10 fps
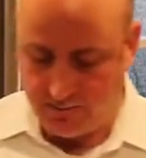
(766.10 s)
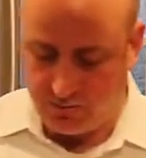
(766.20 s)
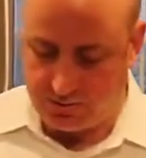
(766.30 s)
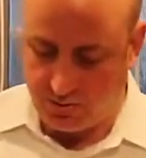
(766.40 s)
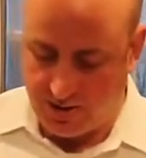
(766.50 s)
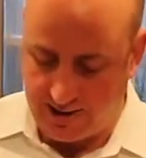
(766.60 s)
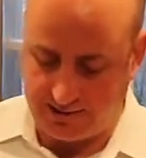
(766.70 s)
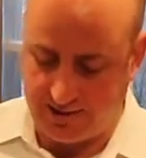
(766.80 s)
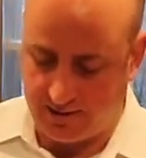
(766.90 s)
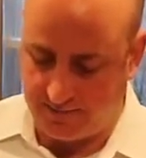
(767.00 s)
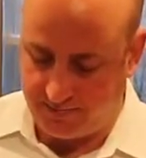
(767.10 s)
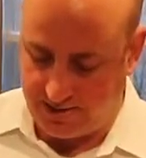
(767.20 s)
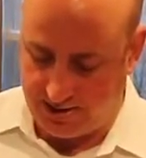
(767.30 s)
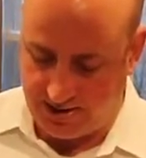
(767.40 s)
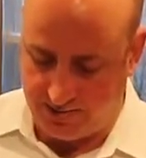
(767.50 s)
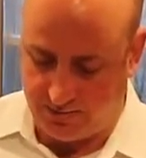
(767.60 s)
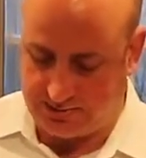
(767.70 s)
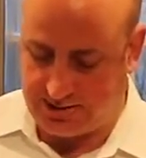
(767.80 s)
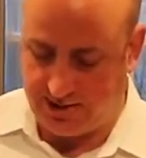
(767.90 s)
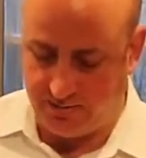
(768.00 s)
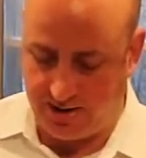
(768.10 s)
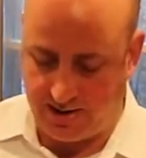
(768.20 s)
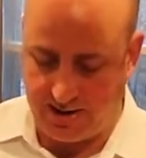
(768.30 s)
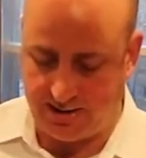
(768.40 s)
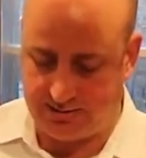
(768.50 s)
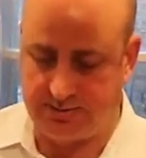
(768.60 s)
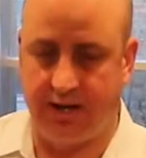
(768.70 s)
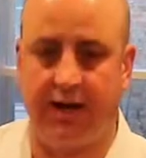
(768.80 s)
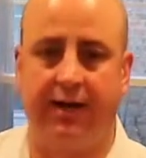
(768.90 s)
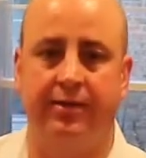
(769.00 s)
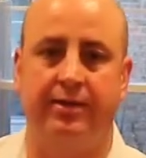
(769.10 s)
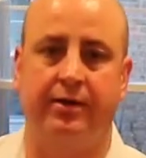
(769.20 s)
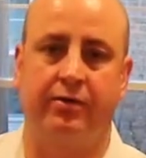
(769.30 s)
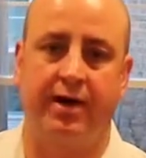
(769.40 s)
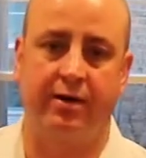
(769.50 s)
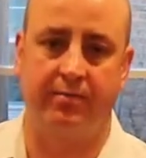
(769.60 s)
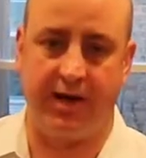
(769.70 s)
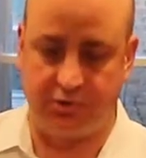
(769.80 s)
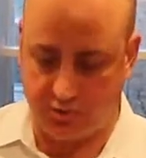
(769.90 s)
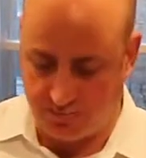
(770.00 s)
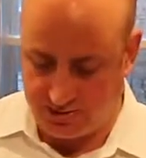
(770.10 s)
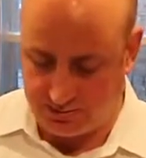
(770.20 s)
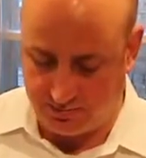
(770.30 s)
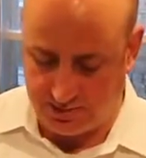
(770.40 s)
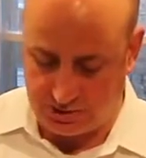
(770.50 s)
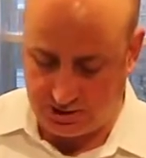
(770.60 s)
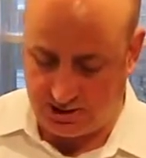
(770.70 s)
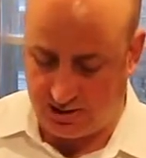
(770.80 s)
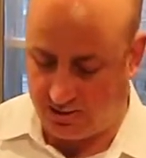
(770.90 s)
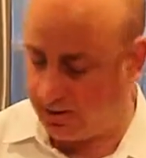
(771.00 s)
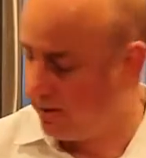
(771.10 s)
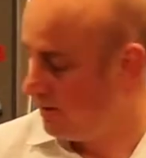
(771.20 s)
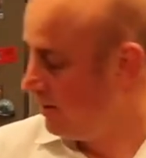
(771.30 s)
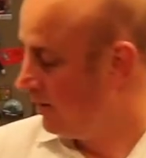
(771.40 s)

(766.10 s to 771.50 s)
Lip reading: I would go out there and I had the greater metro Michigan area,